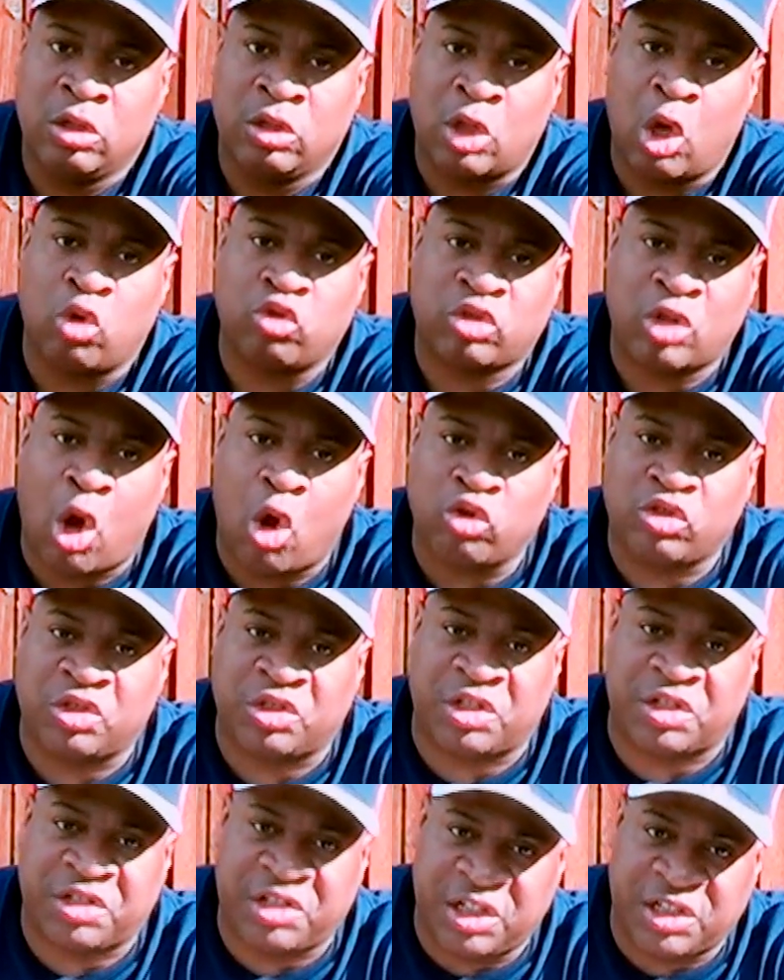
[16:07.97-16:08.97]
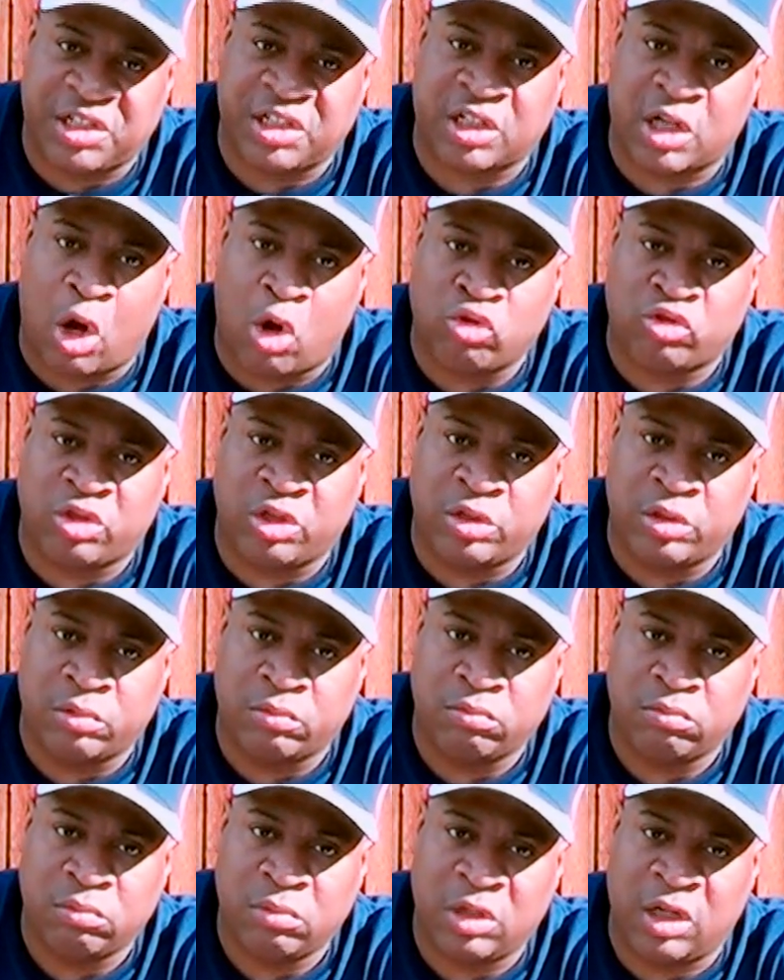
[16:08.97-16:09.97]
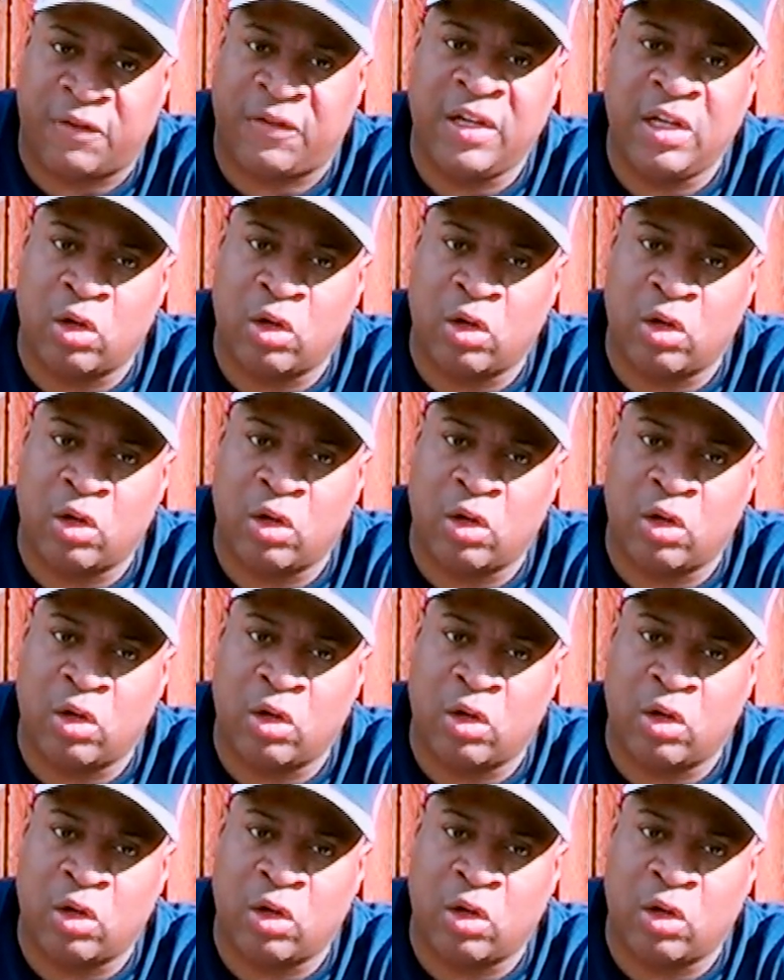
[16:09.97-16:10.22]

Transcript: Those coaches, assistant coaches, if